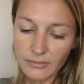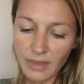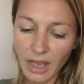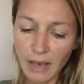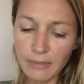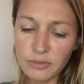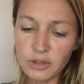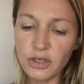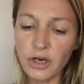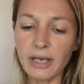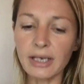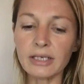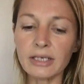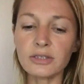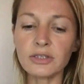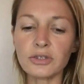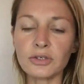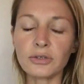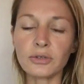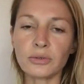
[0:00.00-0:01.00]
I'm
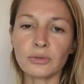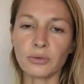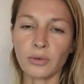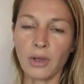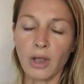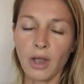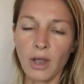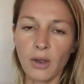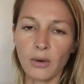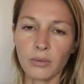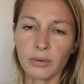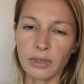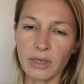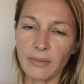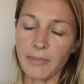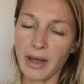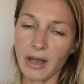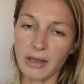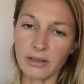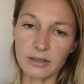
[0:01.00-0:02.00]
trying to really
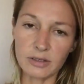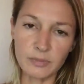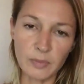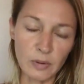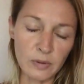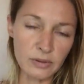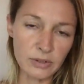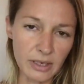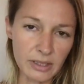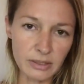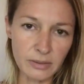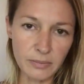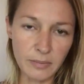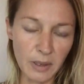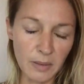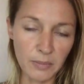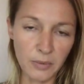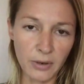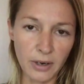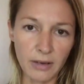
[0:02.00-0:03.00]
balance both sides of
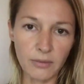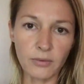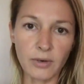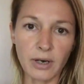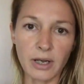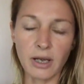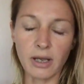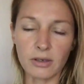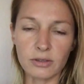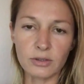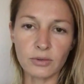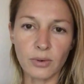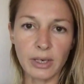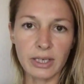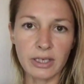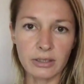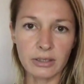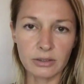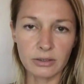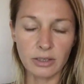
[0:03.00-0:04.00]
my brain right now so I
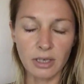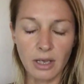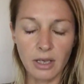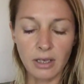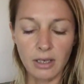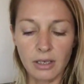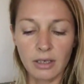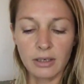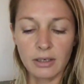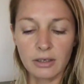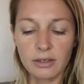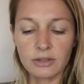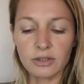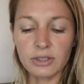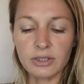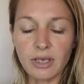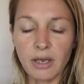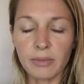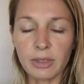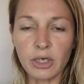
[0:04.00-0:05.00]
can
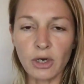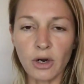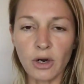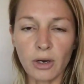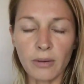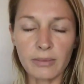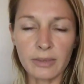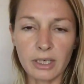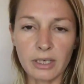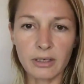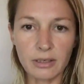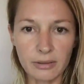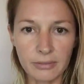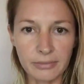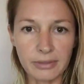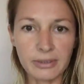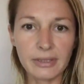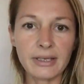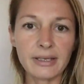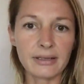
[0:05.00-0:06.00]
just come into harmony
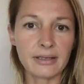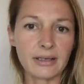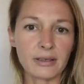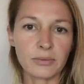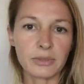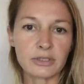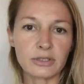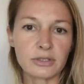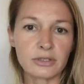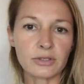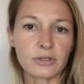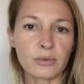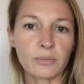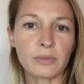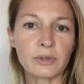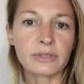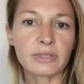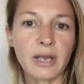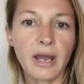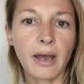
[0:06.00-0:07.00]
completely, which has
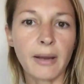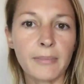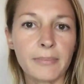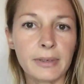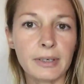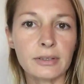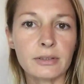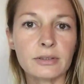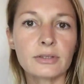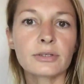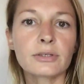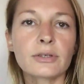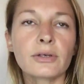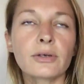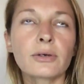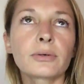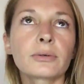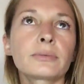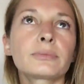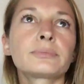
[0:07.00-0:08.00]
almost happened.
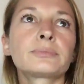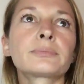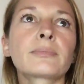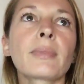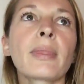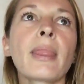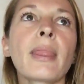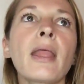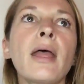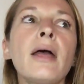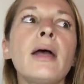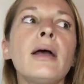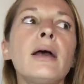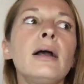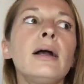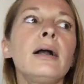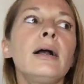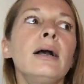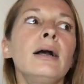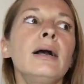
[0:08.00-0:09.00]
So,
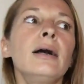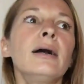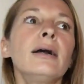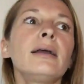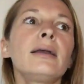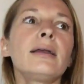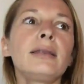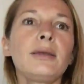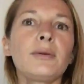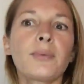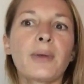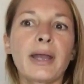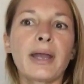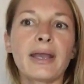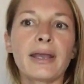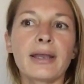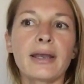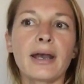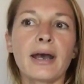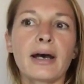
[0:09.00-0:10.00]

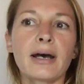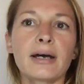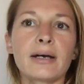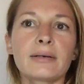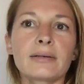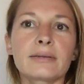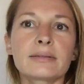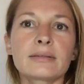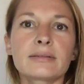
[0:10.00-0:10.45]
anyway, uh,